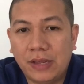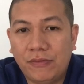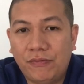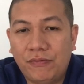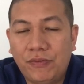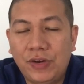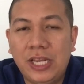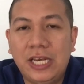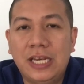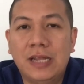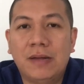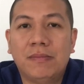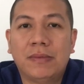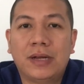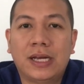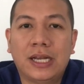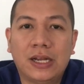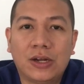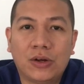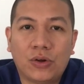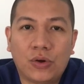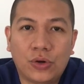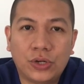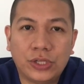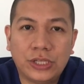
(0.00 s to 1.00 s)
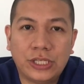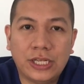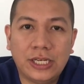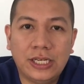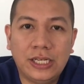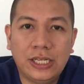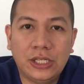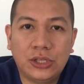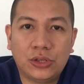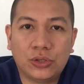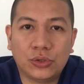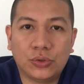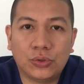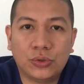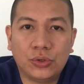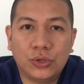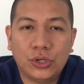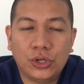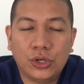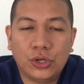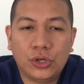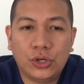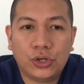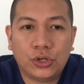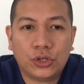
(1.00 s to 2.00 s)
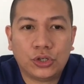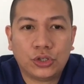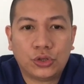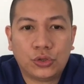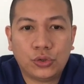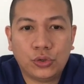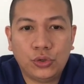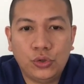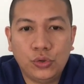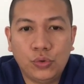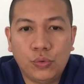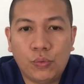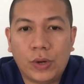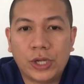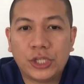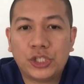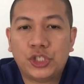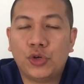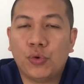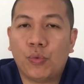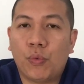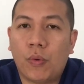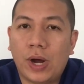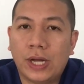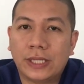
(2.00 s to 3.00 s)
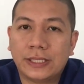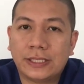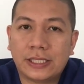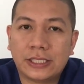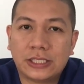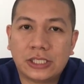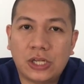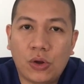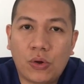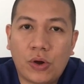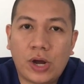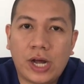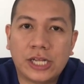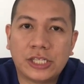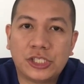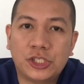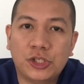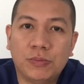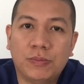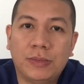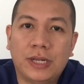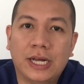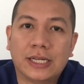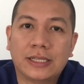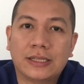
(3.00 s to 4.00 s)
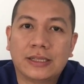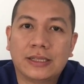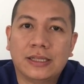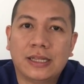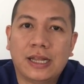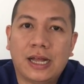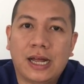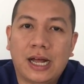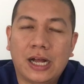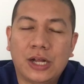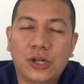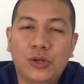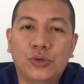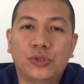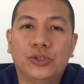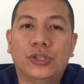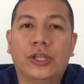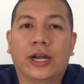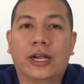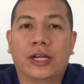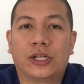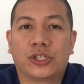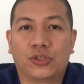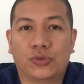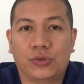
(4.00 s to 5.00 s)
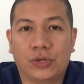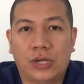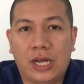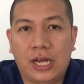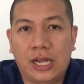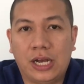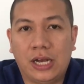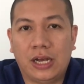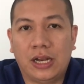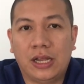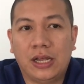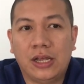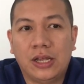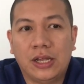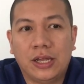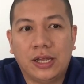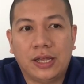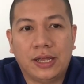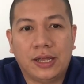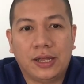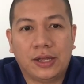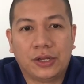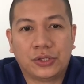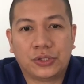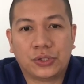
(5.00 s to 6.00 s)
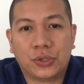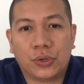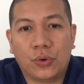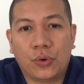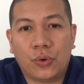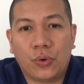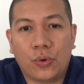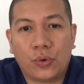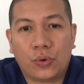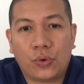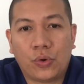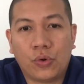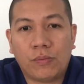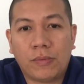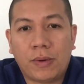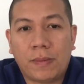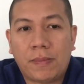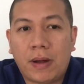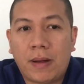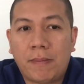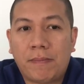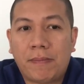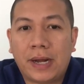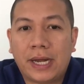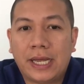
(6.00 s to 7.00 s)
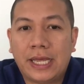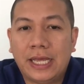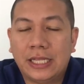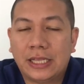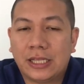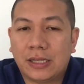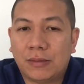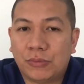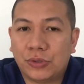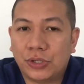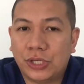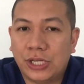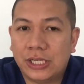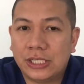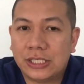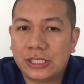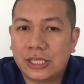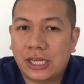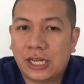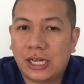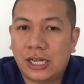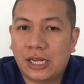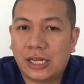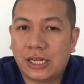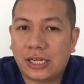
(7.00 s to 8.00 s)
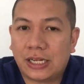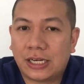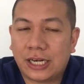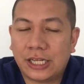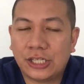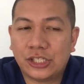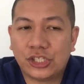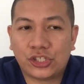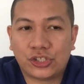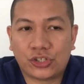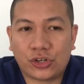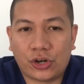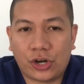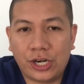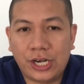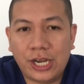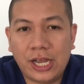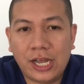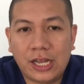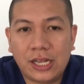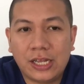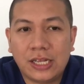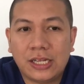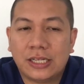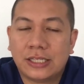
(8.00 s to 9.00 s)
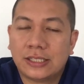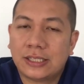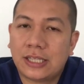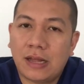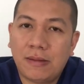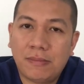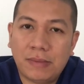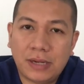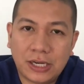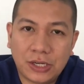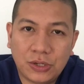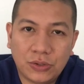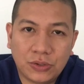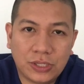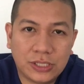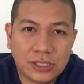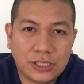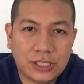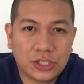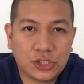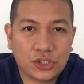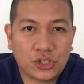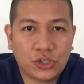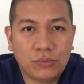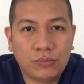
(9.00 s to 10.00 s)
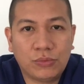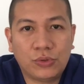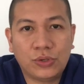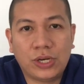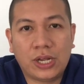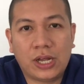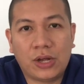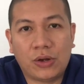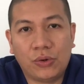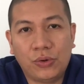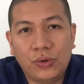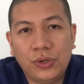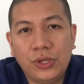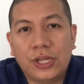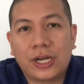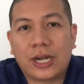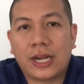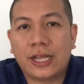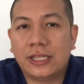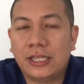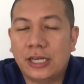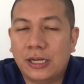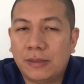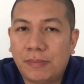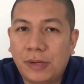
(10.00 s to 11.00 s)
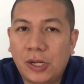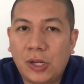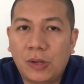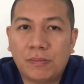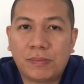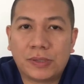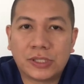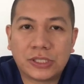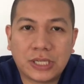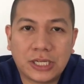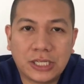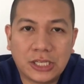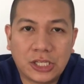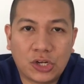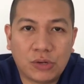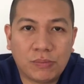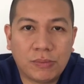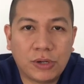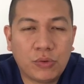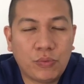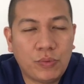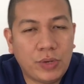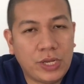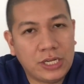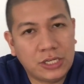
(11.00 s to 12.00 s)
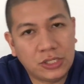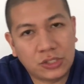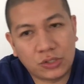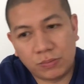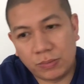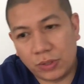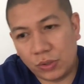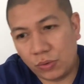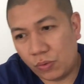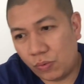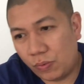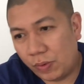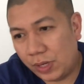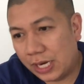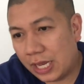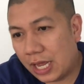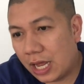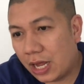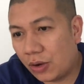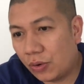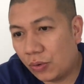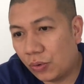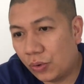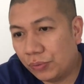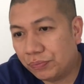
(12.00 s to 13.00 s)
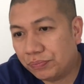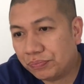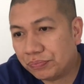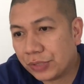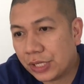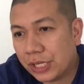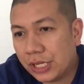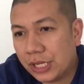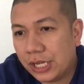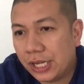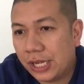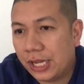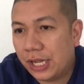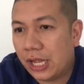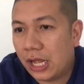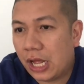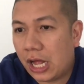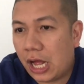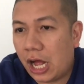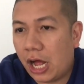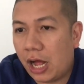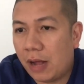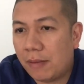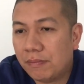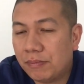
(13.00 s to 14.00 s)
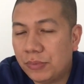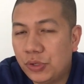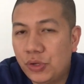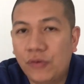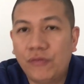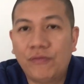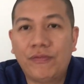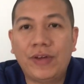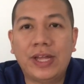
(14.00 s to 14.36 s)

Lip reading: freedom ka ng konti dito to do what you want as long as you've got a good rationale. So, kung mapapakita mo din sa registrar na tama rin yung decision mo na, oy, ready na pala yung pasyente ko mag-win, so mag-win ako. Yung